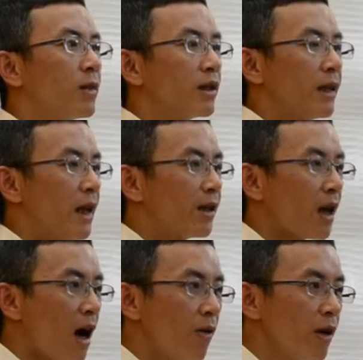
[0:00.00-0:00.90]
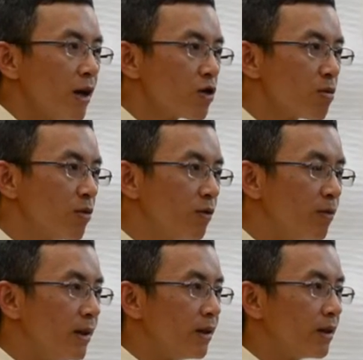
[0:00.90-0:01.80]
But Tao Natural
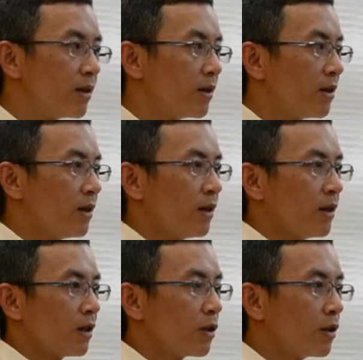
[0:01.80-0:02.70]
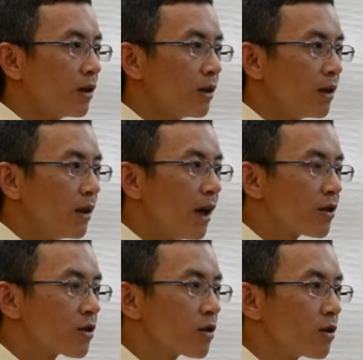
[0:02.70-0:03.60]
Movement could
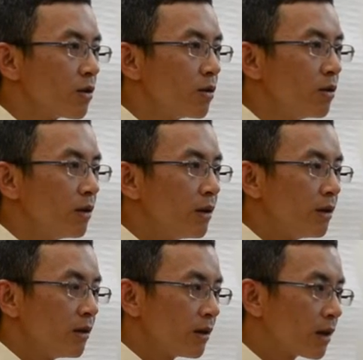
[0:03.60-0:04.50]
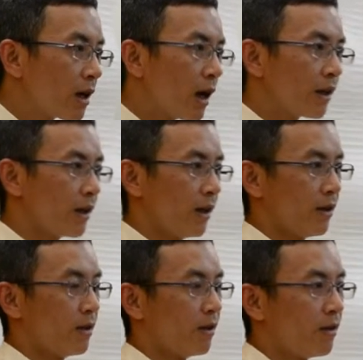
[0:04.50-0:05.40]
lets you got
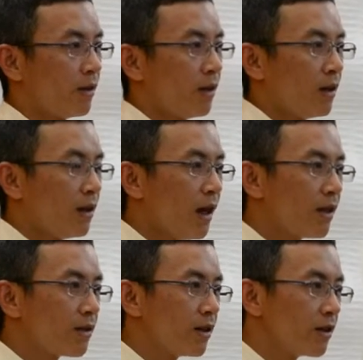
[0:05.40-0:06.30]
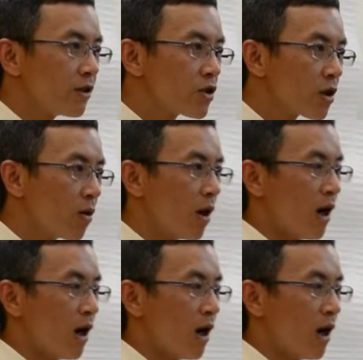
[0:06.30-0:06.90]
it, lets it show